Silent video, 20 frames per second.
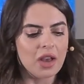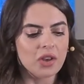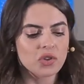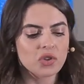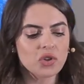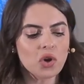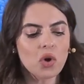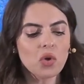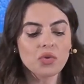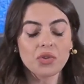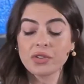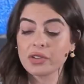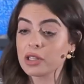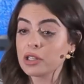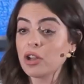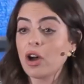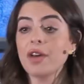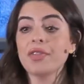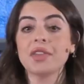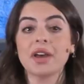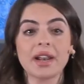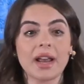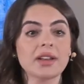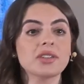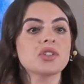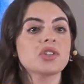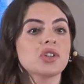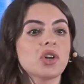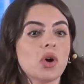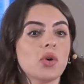So there's a lot that
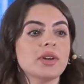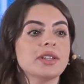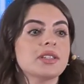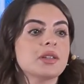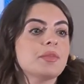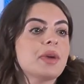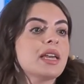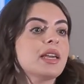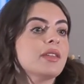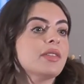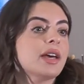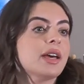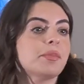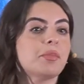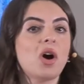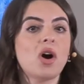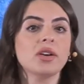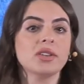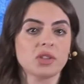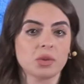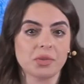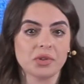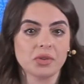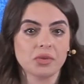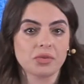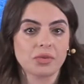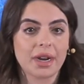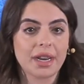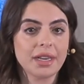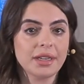has to go into making that possible,
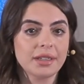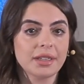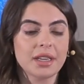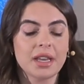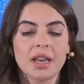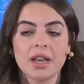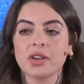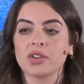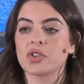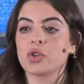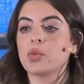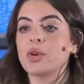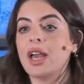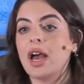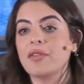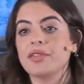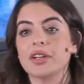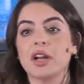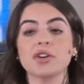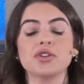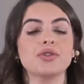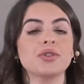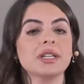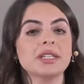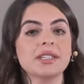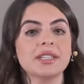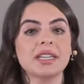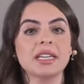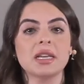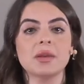right? So we have an
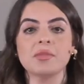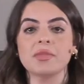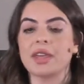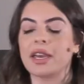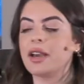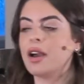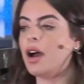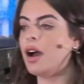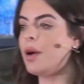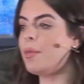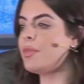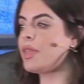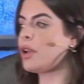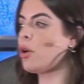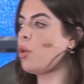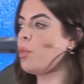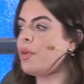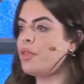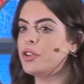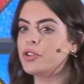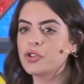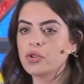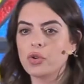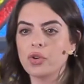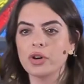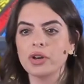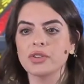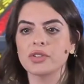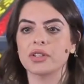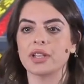ushering team, they come, they open the
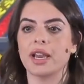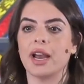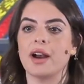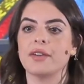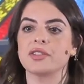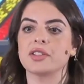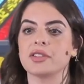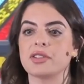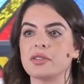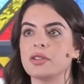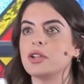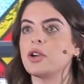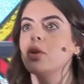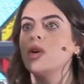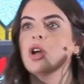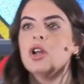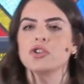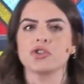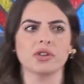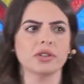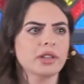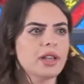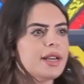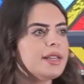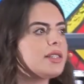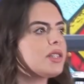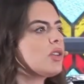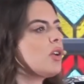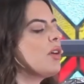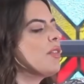doors, they have to, you know, turn
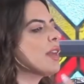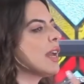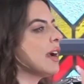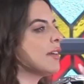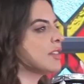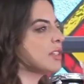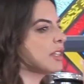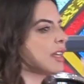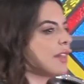lights on, they have to